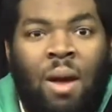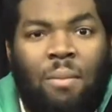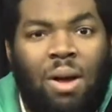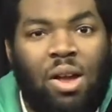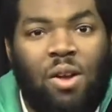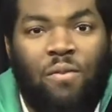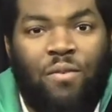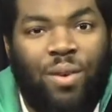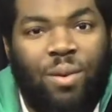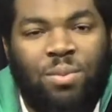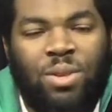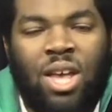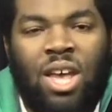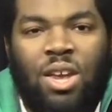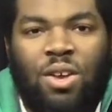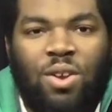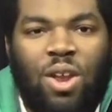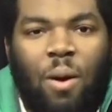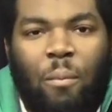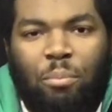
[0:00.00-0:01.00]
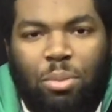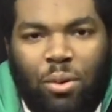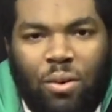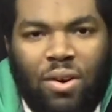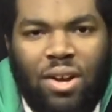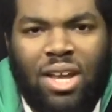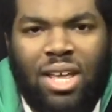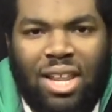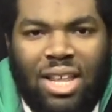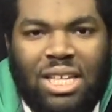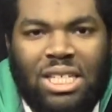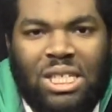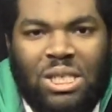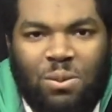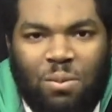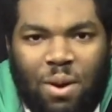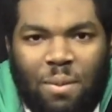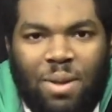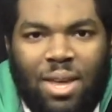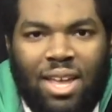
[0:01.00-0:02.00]
Michael Phelps, you know how boring it is
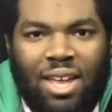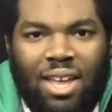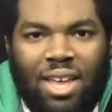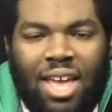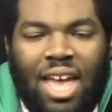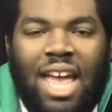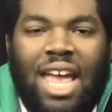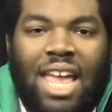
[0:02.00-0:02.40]
swimming?